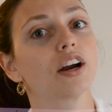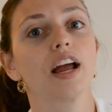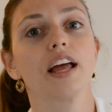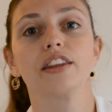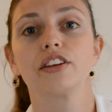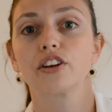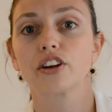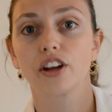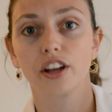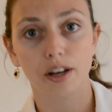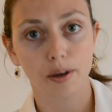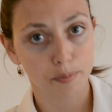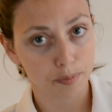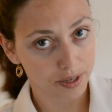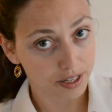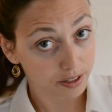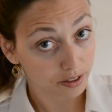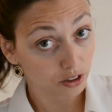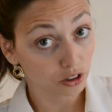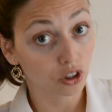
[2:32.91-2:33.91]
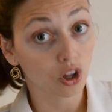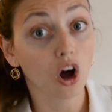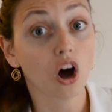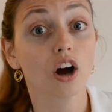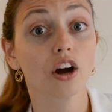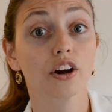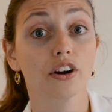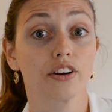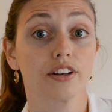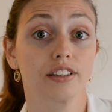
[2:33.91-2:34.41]
and they're going to be
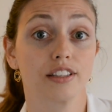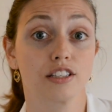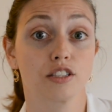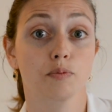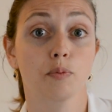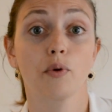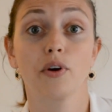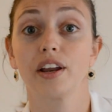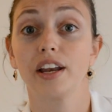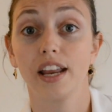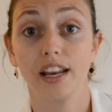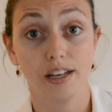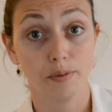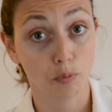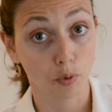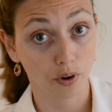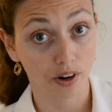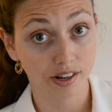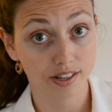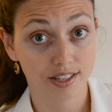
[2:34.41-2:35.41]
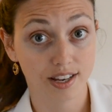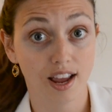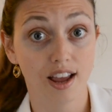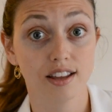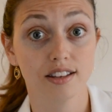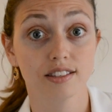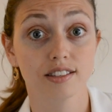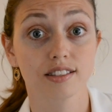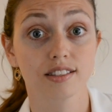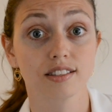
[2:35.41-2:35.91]
longer at this point and more
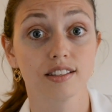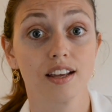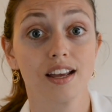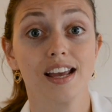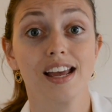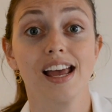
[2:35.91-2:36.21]
intense.